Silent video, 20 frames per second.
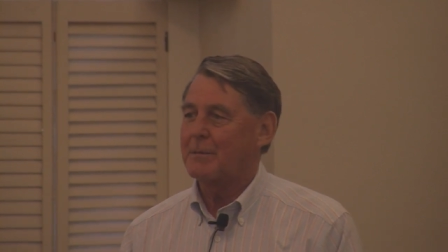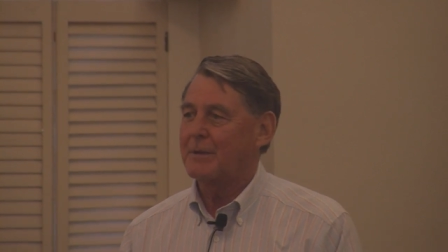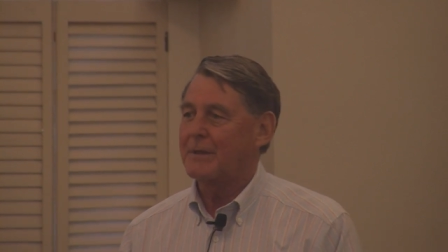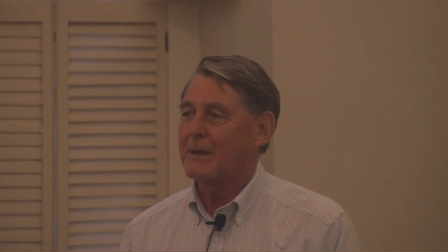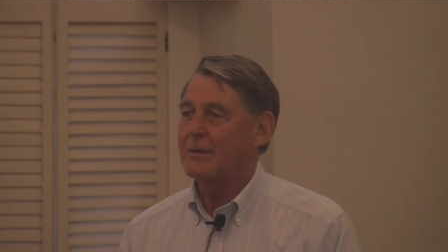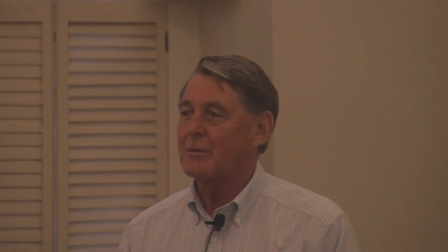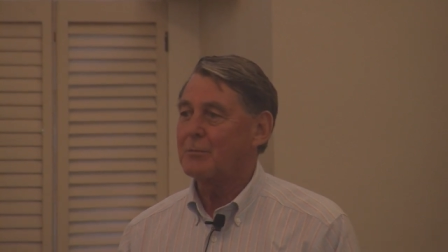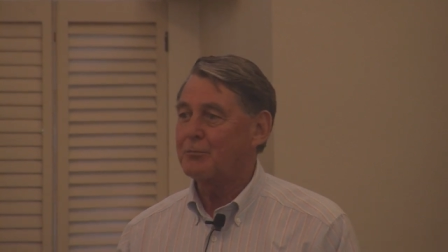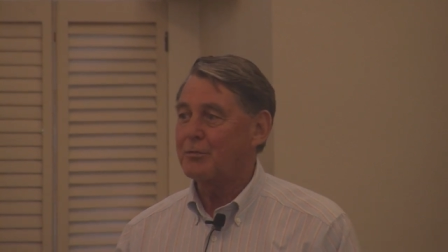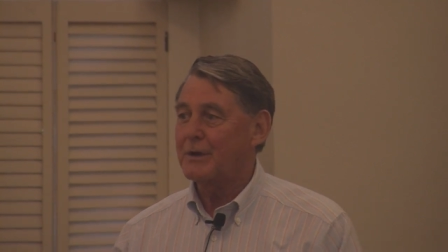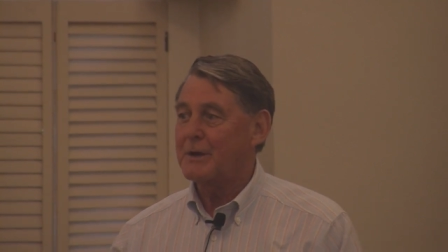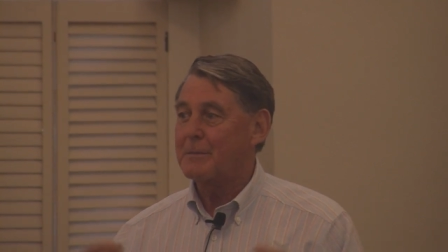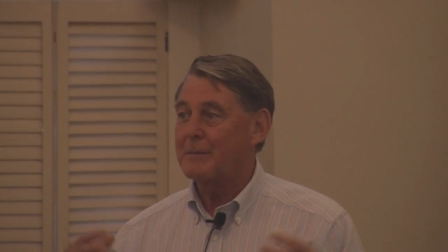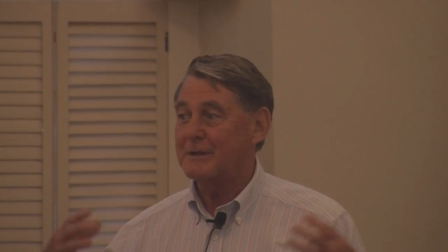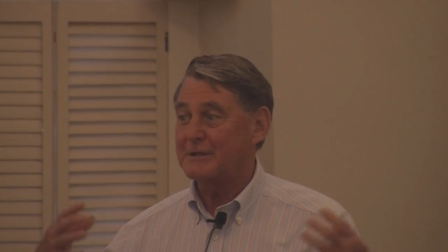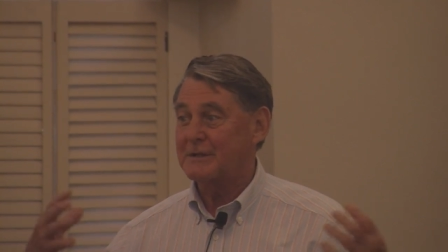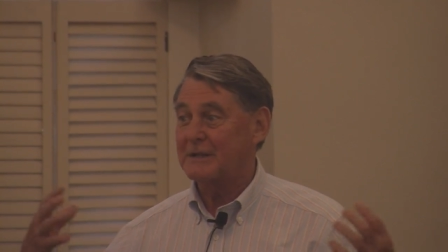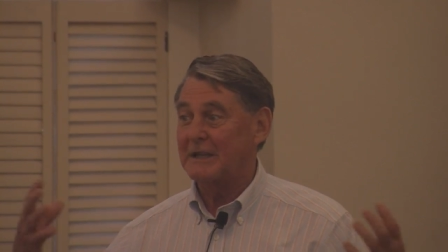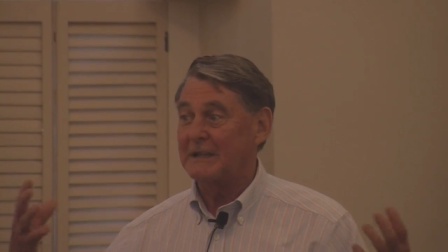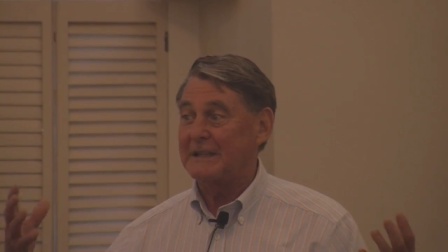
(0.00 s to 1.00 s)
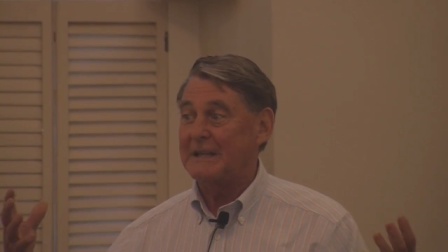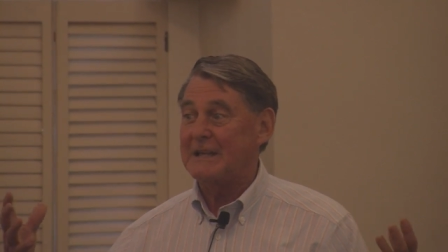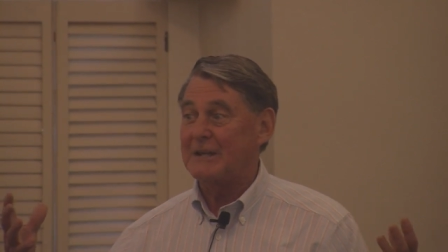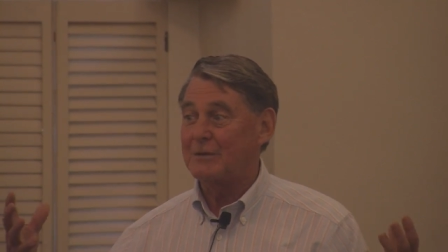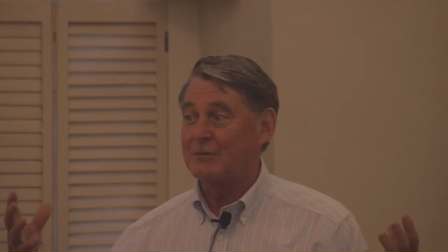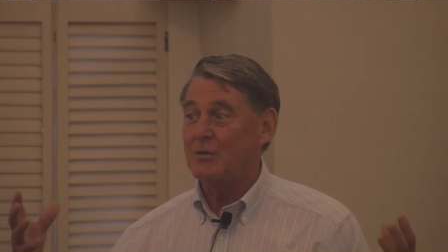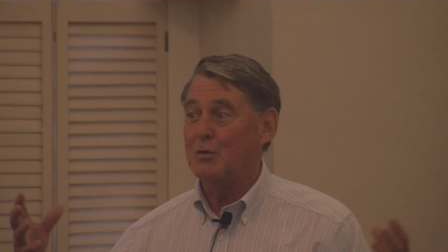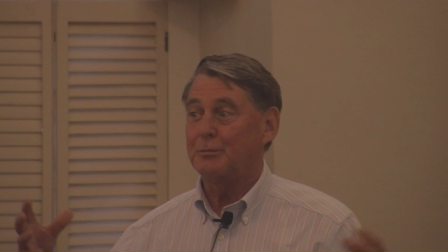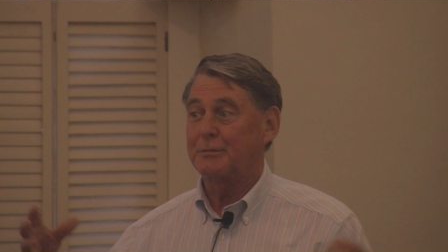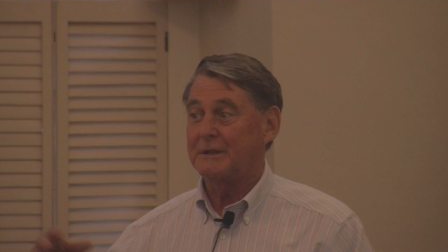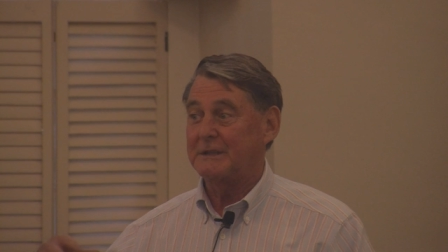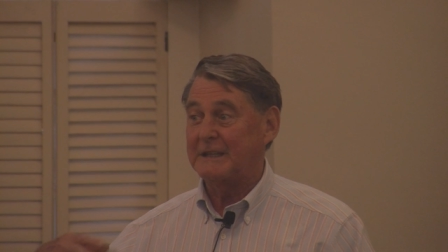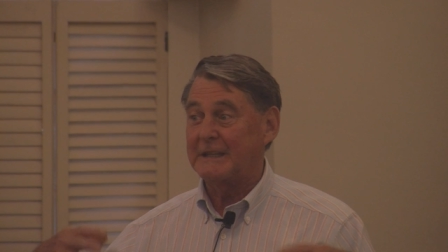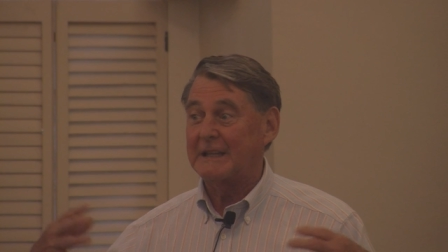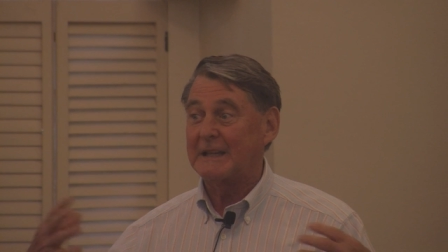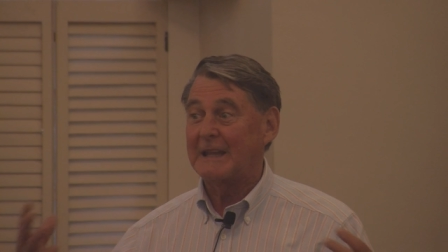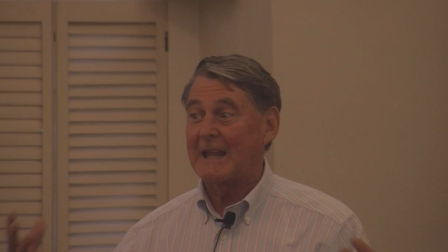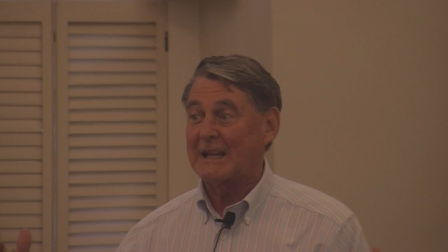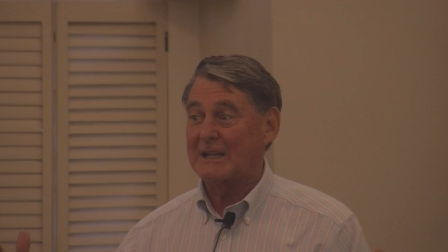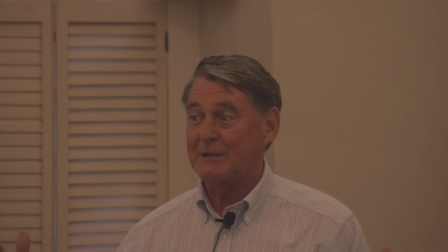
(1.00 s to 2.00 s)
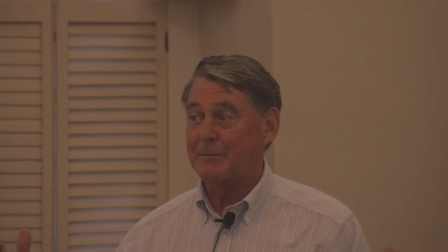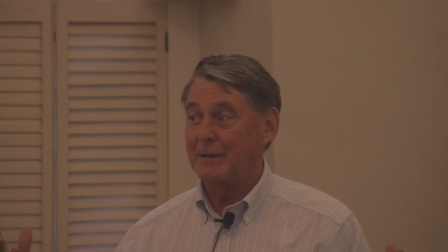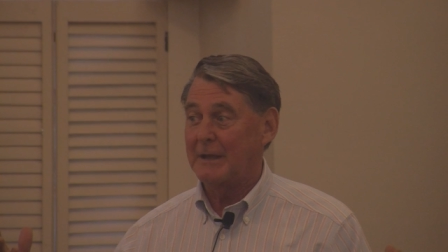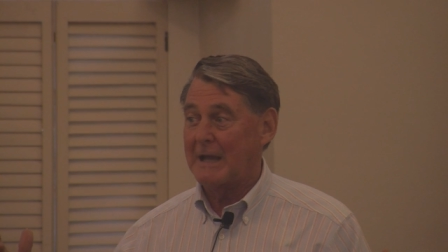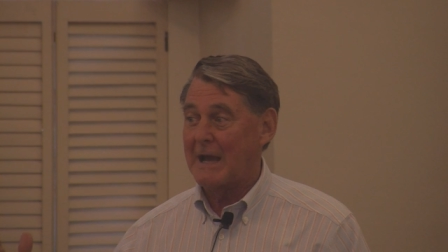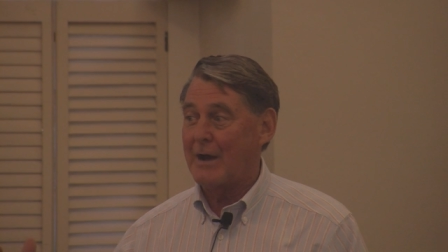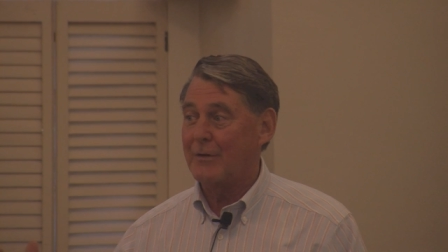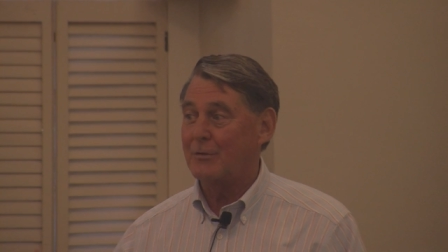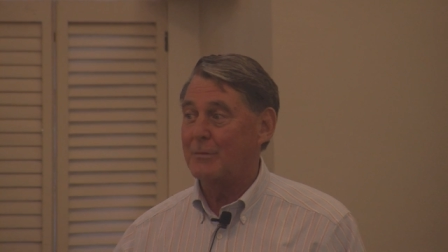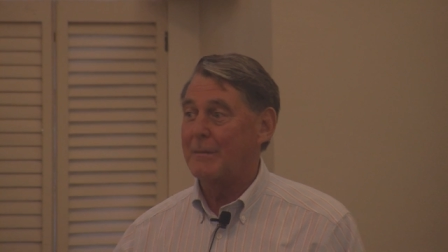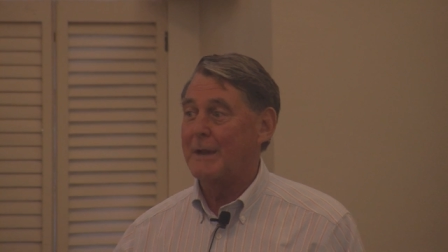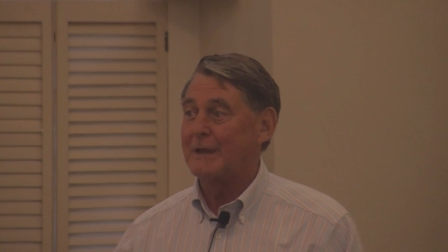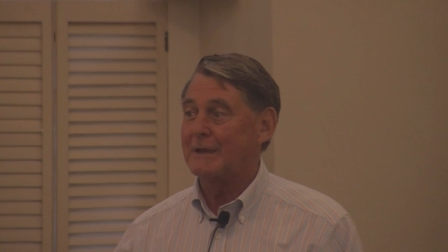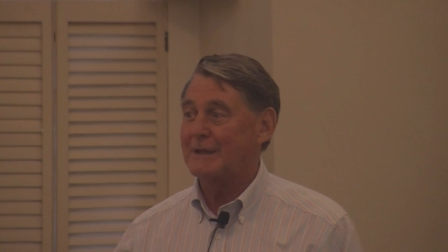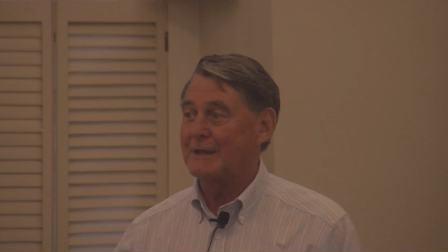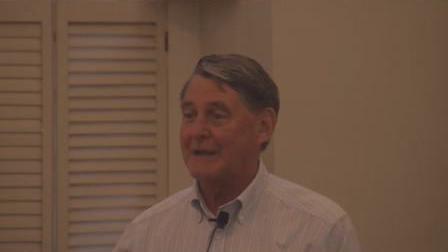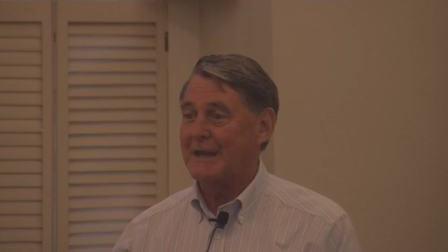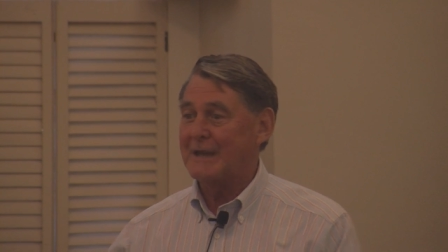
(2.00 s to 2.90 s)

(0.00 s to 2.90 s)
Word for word: but they were pretty much an elite group that didn't like to be countermanded